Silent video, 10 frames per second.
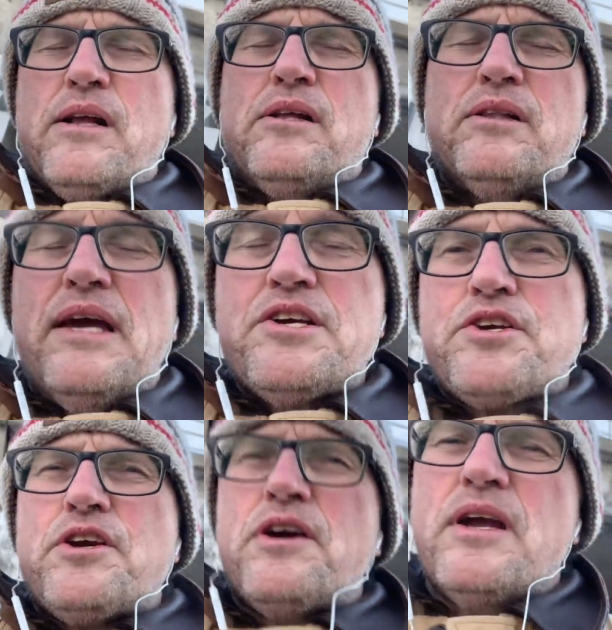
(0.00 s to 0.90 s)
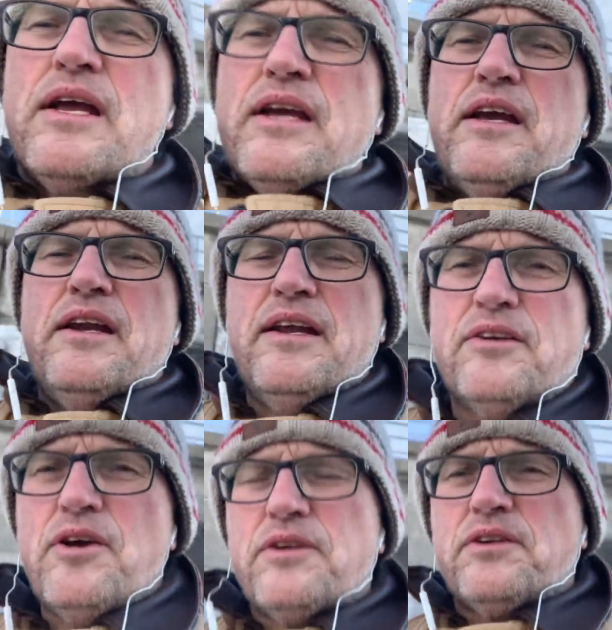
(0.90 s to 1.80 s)
glacier in
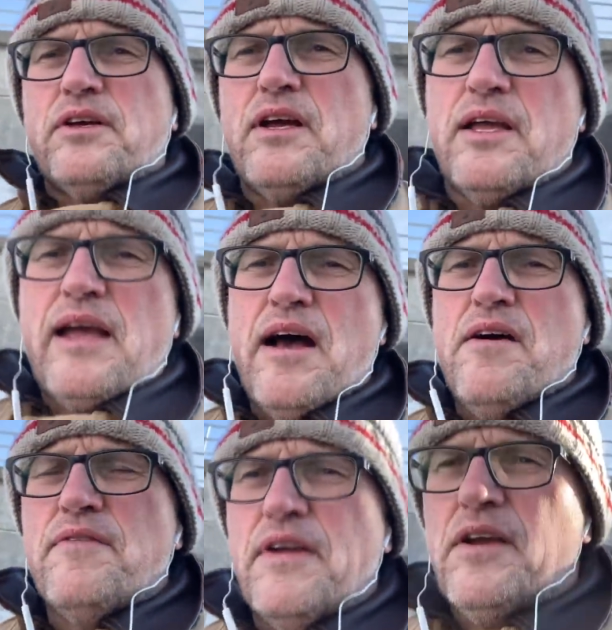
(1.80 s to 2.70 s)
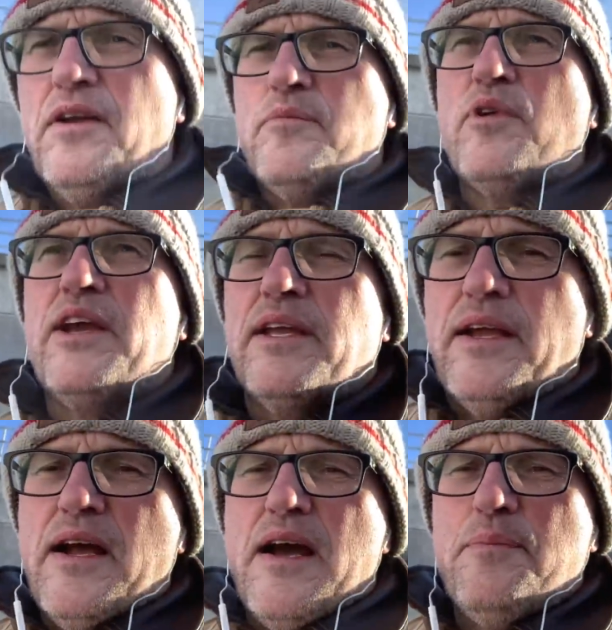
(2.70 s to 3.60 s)
Antarctica calving and
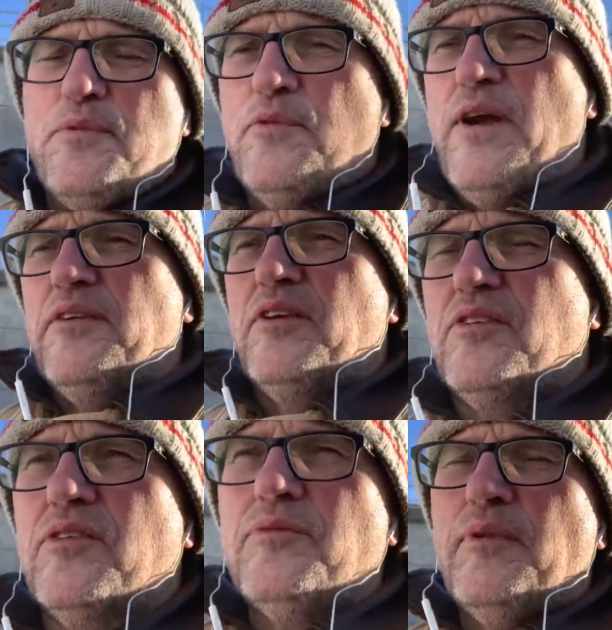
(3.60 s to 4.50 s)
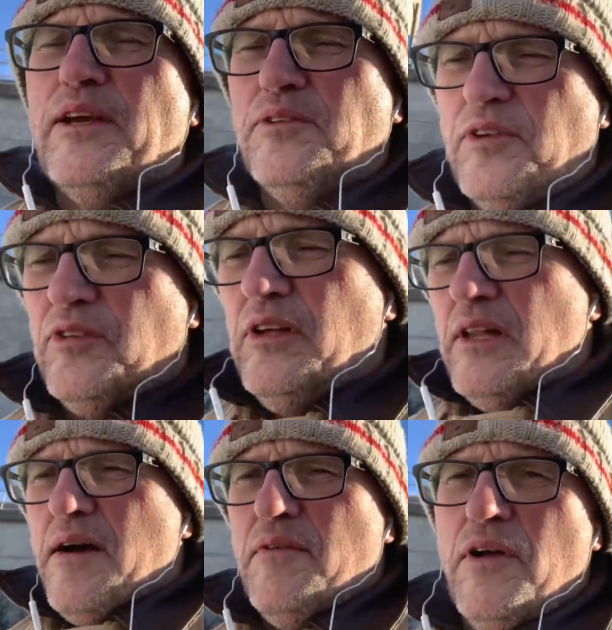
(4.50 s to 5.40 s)
breaking up, rising, raising sea
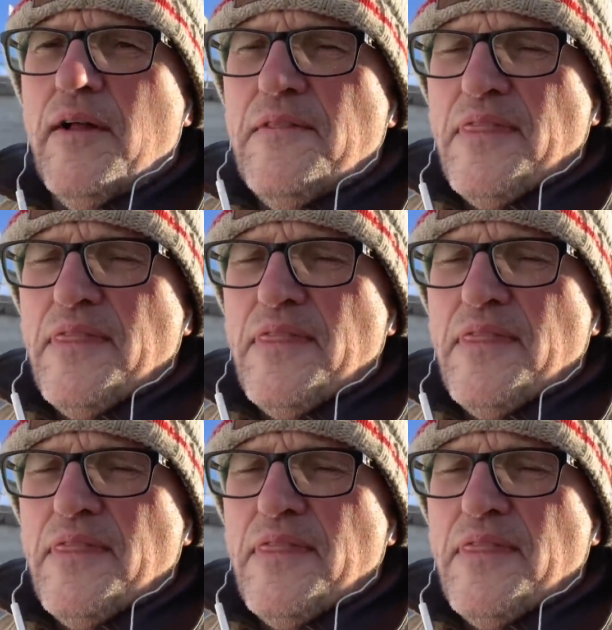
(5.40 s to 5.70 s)
level,